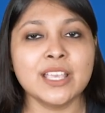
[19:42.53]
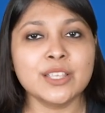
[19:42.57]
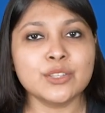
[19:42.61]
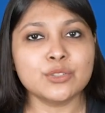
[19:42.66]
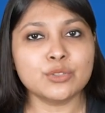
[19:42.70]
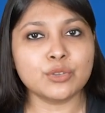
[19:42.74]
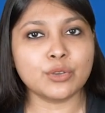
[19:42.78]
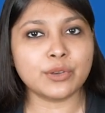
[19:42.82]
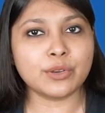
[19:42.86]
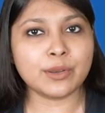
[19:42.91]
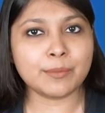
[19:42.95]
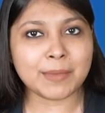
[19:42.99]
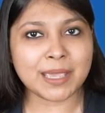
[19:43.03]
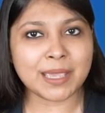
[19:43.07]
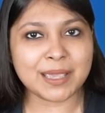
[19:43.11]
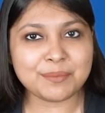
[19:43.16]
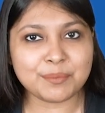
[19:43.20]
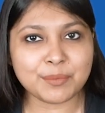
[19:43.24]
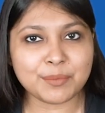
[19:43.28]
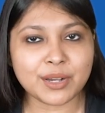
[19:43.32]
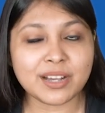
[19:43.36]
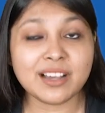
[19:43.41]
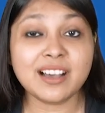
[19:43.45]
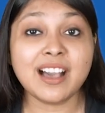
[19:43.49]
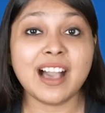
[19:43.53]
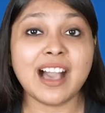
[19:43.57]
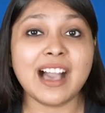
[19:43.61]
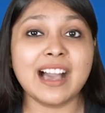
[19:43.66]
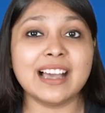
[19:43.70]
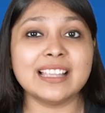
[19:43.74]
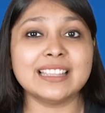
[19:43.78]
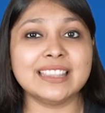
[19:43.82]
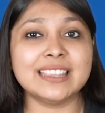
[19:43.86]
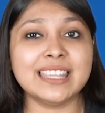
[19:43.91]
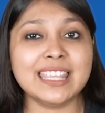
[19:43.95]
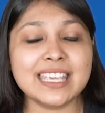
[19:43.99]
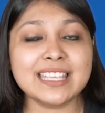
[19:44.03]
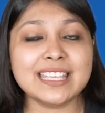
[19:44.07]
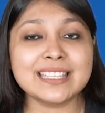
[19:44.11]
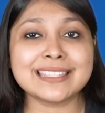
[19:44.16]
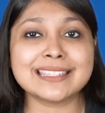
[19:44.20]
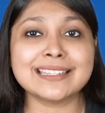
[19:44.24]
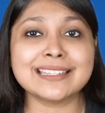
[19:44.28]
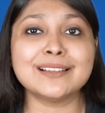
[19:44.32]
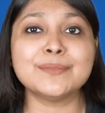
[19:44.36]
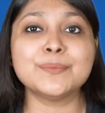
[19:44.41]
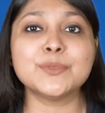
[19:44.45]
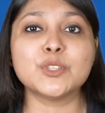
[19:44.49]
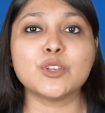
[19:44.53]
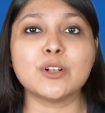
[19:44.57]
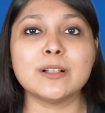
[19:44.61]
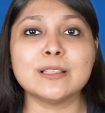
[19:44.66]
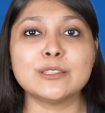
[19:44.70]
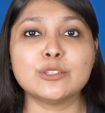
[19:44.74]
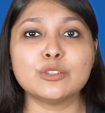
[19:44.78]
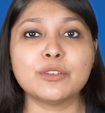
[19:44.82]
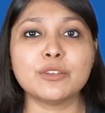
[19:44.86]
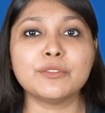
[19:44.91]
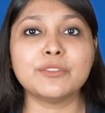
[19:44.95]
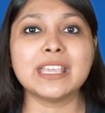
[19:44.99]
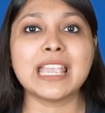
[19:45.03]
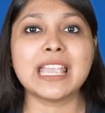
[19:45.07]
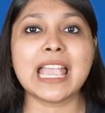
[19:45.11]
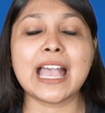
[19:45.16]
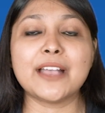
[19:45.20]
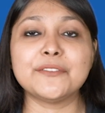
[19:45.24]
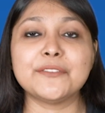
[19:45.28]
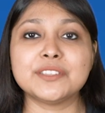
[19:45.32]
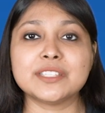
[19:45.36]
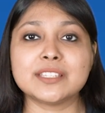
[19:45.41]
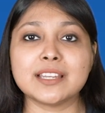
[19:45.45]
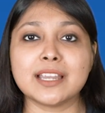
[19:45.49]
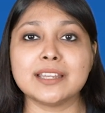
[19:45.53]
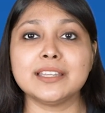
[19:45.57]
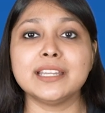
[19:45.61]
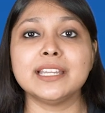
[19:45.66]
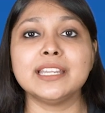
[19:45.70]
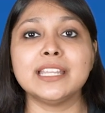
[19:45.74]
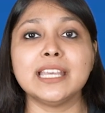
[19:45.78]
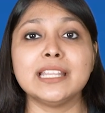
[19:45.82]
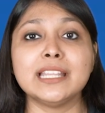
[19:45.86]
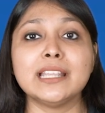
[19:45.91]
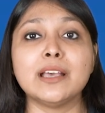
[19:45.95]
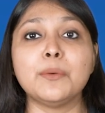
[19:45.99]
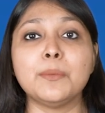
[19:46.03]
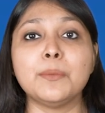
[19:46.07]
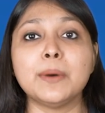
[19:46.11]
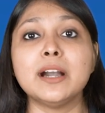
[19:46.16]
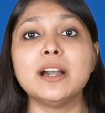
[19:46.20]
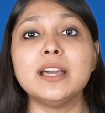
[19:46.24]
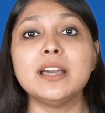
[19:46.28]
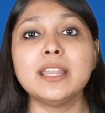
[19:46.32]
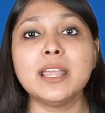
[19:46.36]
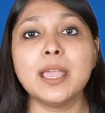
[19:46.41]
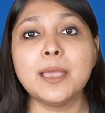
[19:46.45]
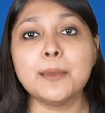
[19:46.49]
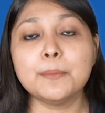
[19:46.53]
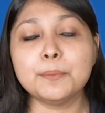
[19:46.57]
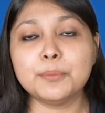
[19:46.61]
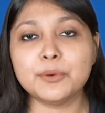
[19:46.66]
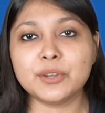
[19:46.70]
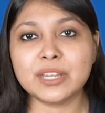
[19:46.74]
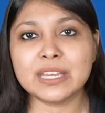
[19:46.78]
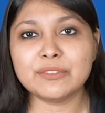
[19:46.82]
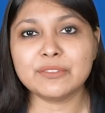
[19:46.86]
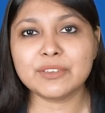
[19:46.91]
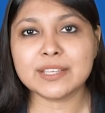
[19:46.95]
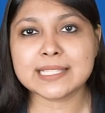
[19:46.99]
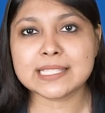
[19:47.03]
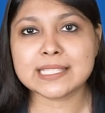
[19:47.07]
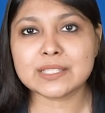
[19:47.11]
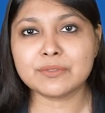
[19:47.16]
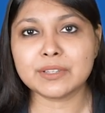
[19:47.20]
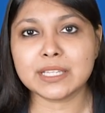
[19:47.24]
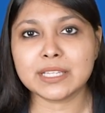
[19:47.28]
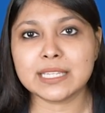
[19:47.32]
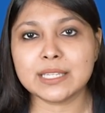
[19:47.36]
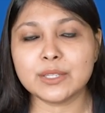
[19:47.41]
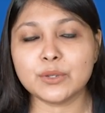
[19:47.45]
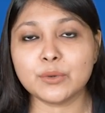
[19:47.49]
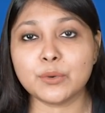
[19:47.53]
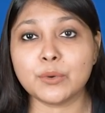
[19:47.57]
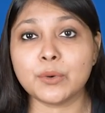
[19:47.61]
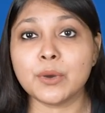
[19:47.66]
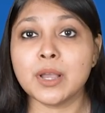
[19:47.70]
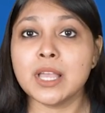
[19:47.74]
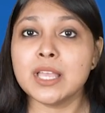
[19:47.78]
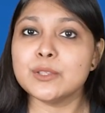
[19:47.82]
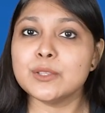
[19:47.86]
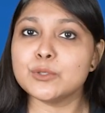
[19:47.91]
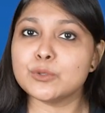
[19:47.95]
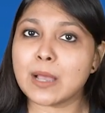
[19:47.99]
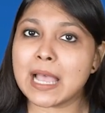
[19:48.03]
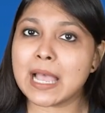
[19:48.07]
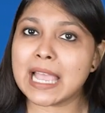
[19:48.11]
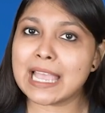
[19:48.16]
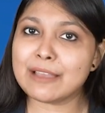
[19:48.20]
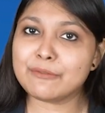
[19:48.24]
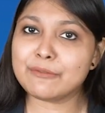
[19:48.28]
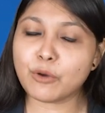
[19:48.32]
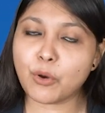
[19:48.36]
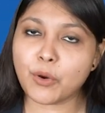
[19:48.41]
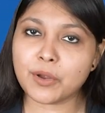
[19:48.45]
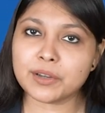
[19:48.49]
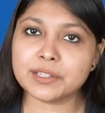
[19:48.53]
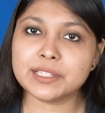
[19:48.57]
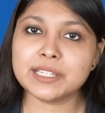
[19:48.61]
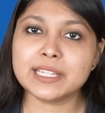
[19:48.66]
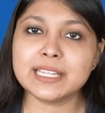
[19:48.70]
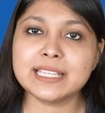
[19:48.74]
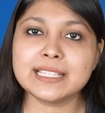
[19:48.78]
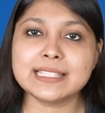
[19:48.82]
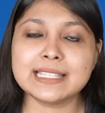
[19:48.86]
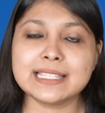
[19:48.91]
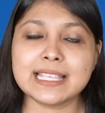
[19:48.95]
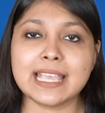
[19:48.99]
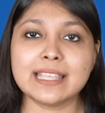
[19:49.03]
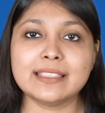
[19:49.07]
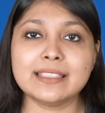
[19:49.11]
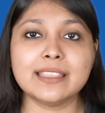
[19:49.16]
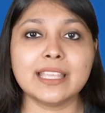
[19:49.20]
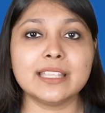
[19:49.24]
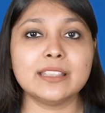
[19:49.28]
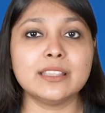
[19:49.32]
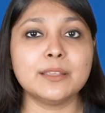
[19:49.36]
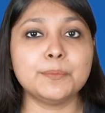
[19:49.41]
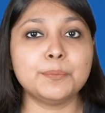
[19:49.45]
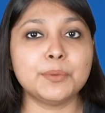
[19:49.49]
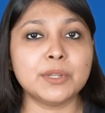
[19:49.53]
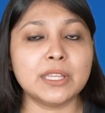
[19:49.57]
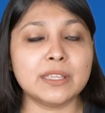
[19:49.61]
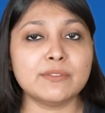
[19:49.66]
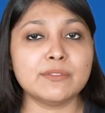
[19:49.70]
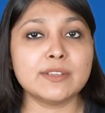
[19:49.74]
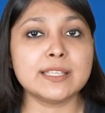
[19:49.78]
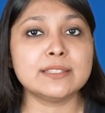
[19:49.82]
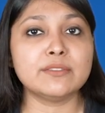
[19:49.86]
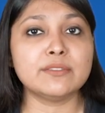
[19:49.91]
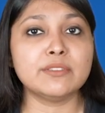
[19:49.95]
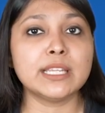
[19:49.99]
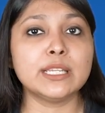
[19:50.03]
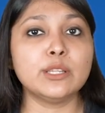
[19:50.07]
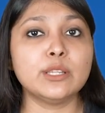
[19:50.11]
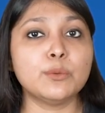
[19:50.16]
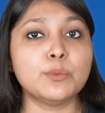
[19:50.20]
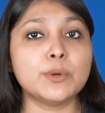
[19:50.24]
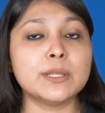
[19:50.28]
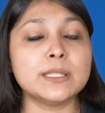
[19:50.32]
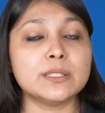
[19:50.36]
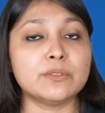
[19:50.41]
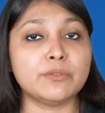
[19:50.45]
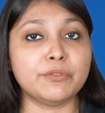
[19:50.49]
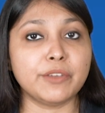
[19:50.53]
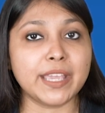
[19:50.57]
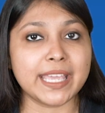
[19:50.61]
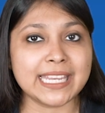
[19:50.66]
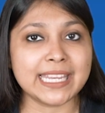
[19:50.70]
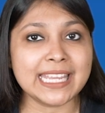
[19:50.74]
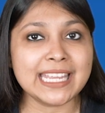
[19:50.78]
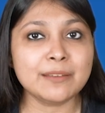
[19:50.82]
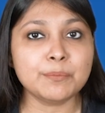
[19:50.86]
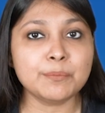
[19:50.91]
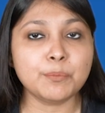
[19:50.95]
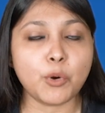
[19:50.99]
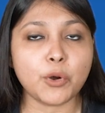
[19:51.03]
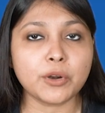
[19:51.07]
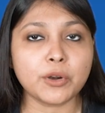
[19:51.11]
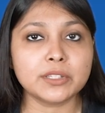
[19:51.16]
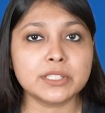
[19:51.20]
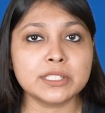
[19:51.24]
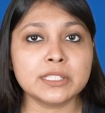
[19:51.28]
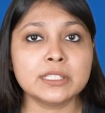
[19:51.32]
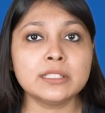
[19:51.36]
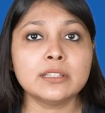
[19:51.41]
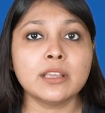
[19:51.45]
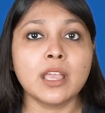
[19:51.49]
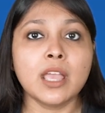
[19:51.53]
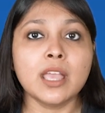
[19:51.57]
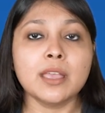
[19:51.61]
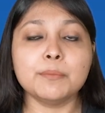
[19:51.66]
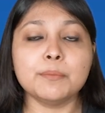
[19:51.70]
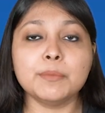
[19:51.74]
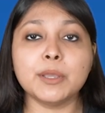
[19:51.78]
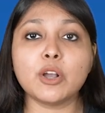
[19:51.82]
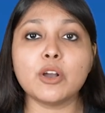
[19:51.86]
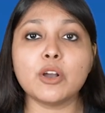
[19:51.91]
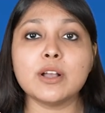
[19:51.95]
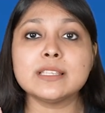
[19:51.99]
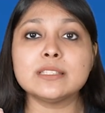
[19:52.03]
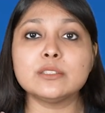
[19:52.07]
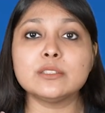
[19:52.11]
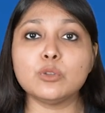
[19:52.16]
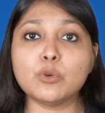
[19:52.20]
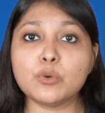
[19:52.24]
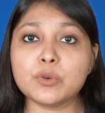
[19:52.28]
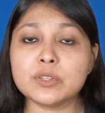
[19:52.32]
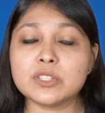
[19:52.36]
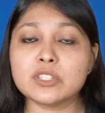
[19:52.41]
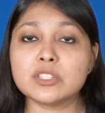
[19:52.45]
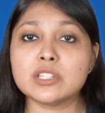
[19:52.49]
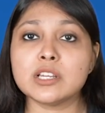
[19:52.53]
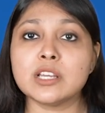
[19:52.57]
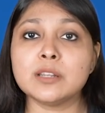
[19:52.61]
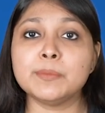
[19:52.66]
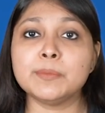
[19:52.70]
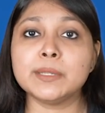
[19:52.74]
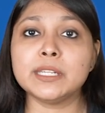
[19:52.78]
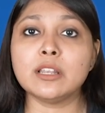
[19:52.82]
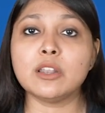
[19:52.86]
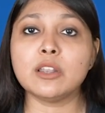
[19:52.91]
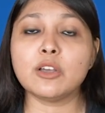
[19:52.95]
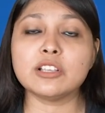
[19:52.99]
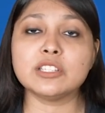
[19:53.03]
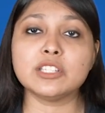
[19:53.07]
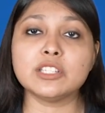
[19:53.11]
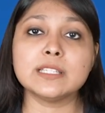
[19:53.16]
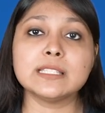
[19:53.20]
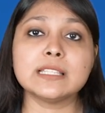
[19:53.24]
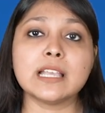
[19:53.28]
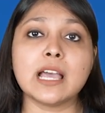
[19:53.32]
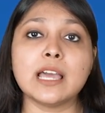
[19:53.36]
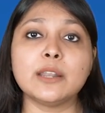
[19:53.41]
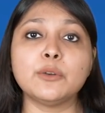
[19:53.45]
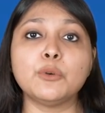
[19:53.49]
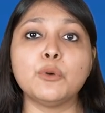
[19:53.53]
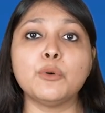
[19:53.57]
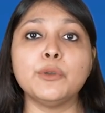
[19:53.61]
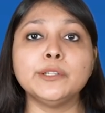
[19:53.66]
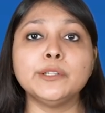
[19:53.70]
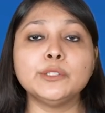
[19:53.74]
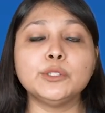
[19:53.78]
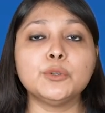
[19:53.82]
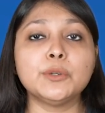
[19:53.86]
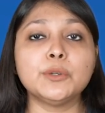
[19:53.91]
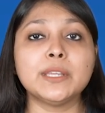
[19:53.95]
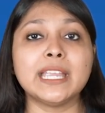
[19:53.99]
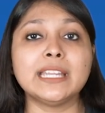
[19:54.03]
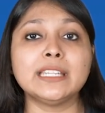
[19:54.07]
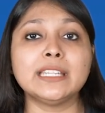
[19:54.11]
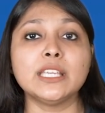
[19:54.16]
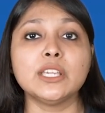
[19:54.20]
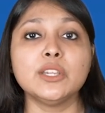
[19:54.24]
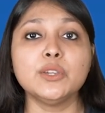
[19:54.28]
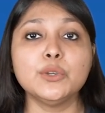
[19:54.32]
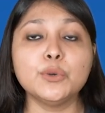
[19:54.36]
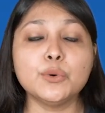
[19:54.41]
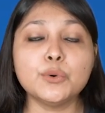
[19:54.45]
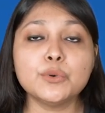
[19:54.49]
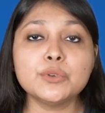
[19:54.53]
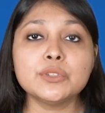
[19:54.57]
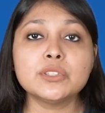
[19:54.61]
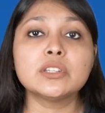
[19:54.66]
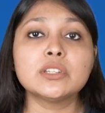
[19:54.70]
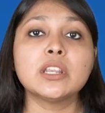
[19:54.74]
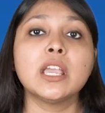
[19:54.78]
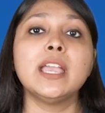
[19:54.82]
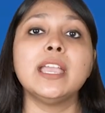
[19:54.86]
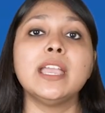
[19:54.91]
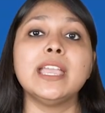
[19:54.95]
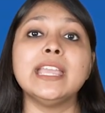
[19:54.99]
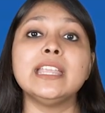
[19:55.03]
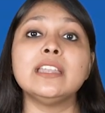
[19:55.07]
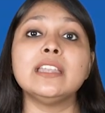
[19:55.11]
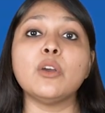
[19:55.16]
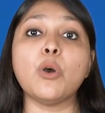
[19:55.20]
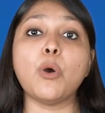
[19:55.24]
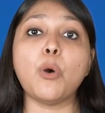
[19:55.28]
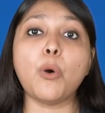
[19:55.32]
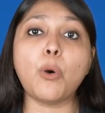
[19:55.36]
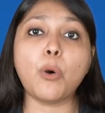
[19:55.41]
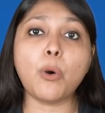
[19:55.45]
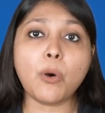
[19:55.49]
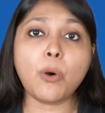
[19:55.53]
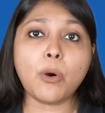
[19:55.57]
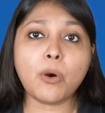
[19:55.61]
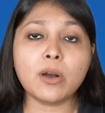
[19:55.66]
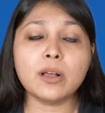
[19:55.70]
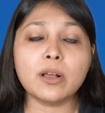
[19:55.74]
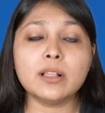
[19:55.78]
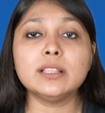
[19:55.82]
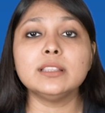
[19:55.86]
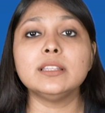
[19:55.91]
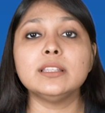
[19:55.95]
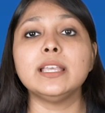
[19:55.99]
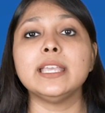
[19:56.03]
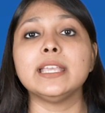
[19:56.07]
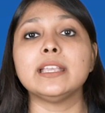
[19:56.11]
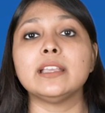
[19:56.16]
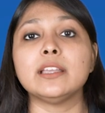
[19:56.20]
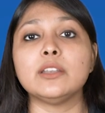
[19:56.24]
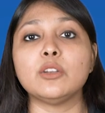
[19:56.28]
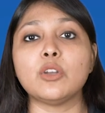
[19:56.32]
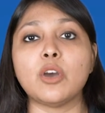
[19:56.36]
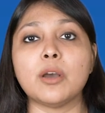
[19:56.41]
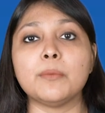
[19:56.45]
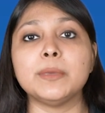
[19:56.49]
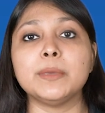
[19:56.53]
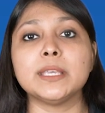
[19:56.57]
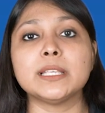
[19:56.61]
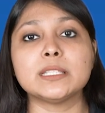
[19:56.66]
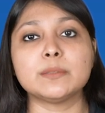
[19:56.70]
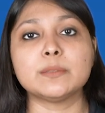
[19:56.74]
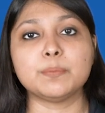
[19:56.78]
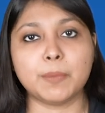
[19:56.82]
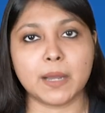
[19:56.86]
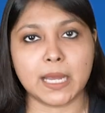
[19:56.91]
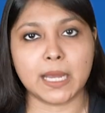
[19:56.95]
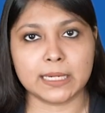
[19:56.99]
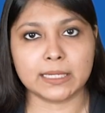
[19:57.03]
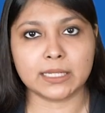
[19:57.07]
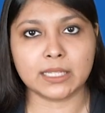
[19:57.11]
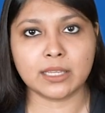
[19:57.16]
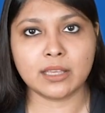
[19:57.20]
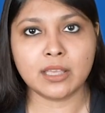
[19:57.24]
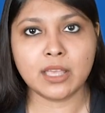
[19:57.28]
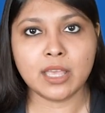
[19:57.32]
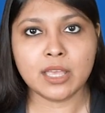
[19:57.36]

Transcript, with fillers: So remember these terms also we have studied in our previous video. So I have already said that the previous video was very important because those terminologies are going to get used in all the economics part.